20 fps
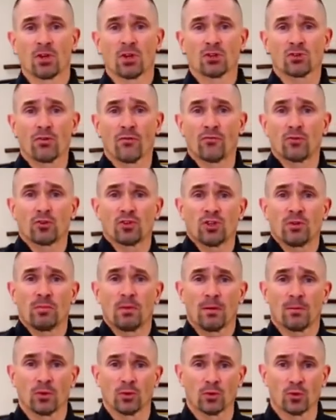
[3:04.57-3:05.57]
So if you see
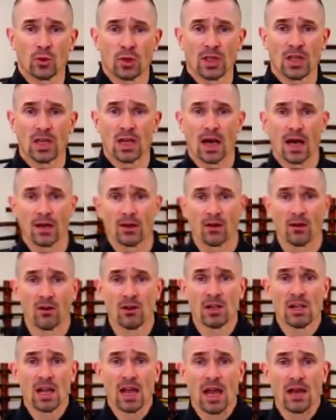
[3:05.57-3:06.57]
people doing Iaido
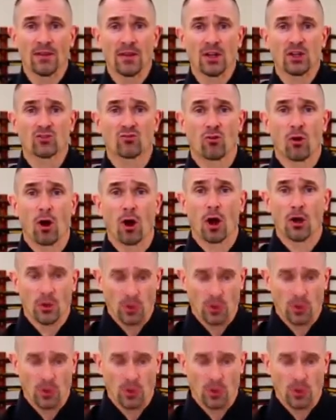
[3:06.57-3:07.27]
and they draw,